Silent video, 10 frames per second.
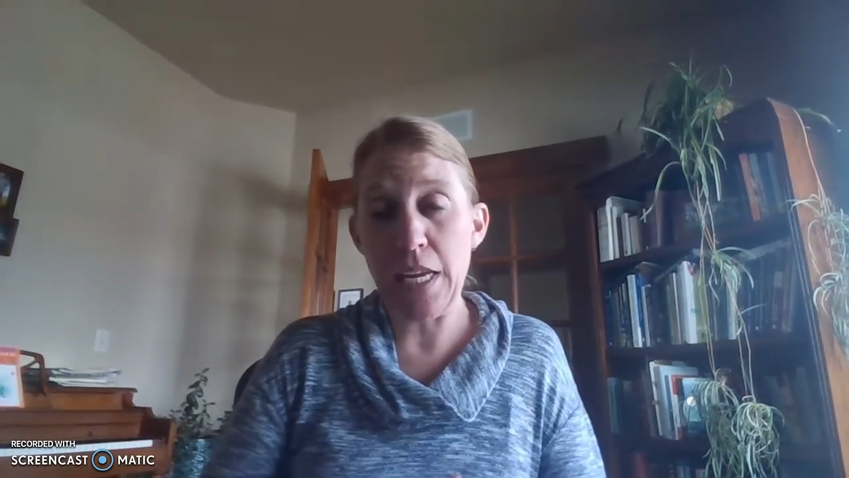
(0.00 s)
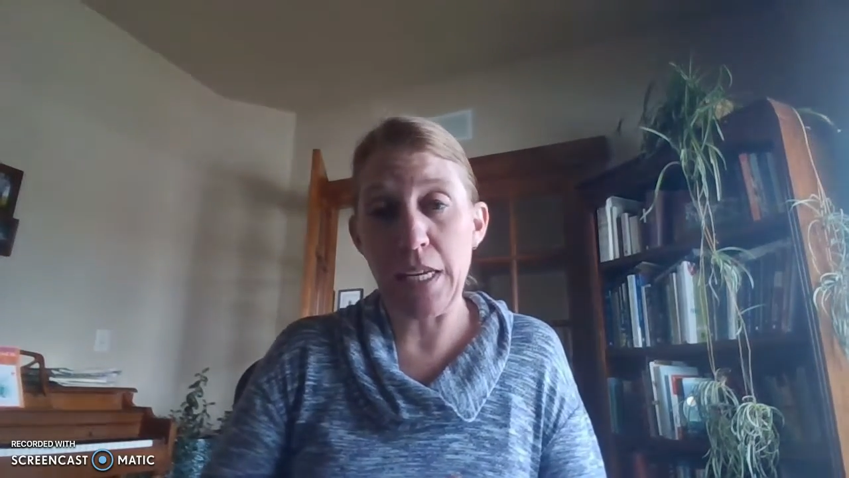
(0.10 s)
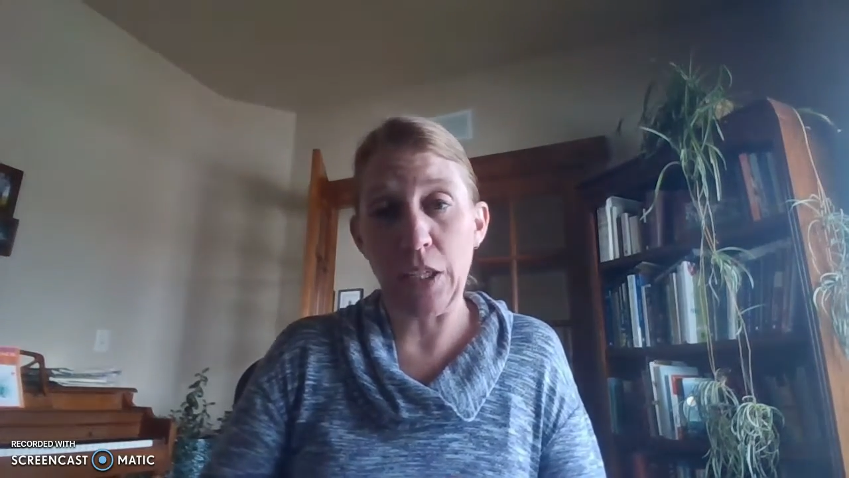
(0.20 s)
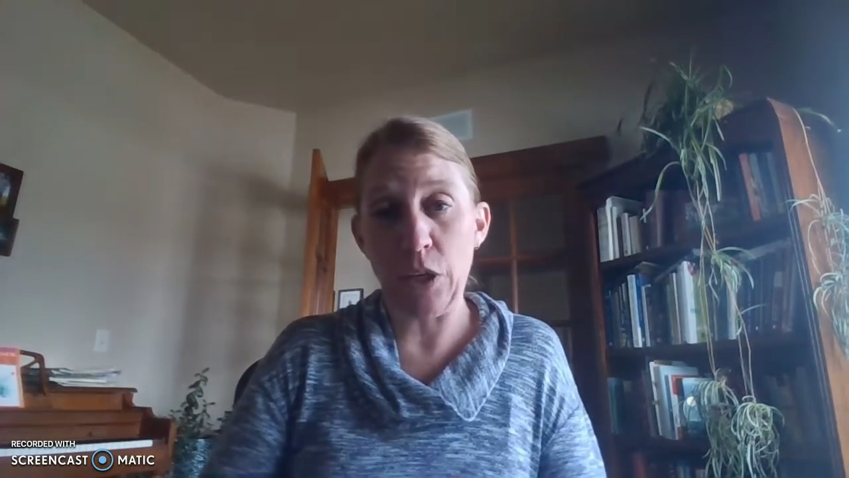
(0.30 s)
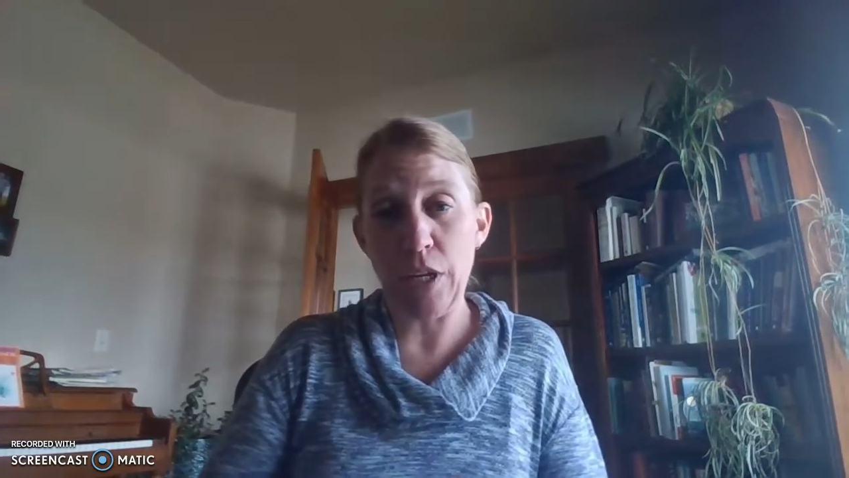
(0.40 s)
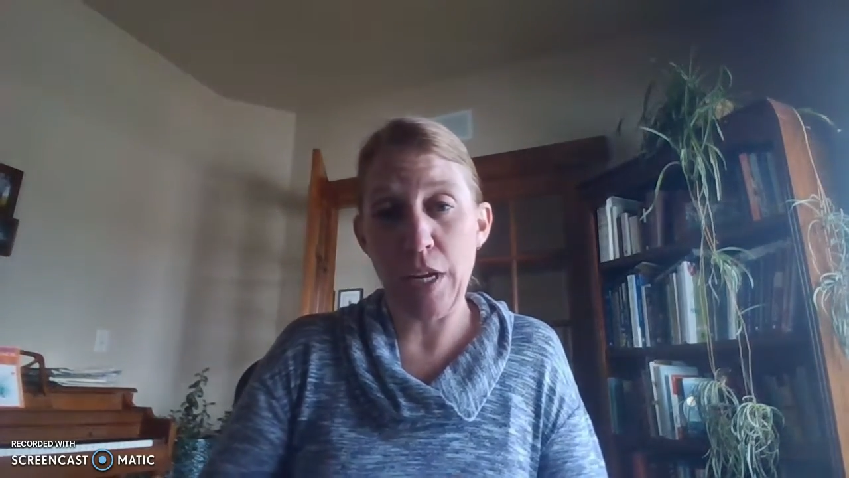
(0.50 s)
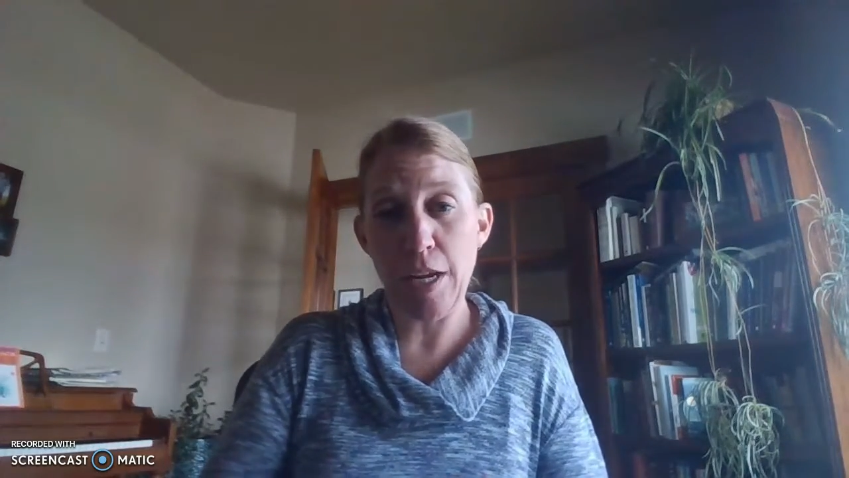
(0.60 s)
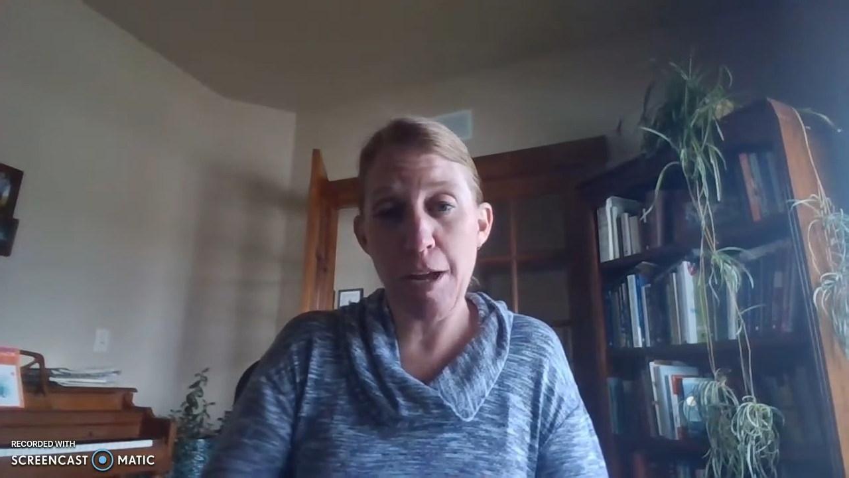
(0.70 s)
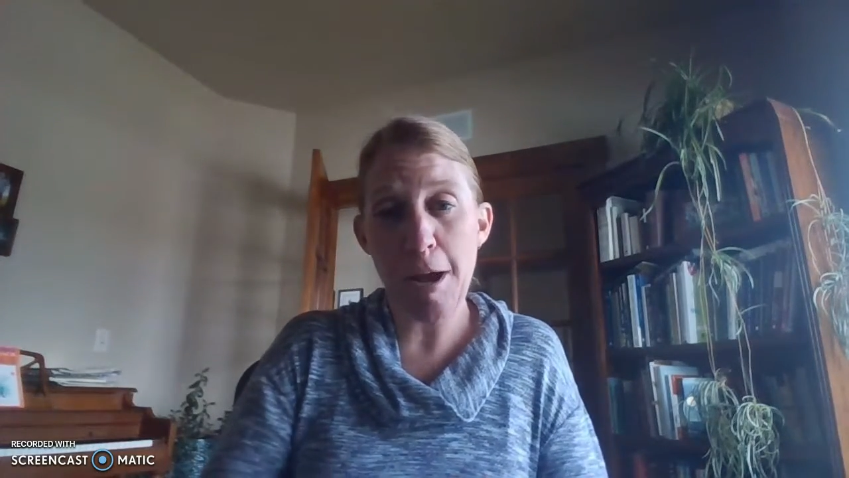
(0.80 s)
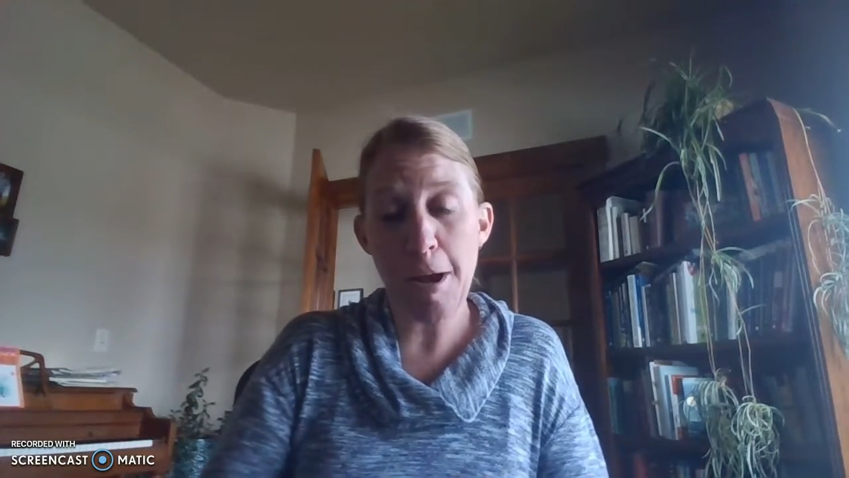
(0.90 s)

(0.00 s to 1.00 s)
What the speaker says: in learning.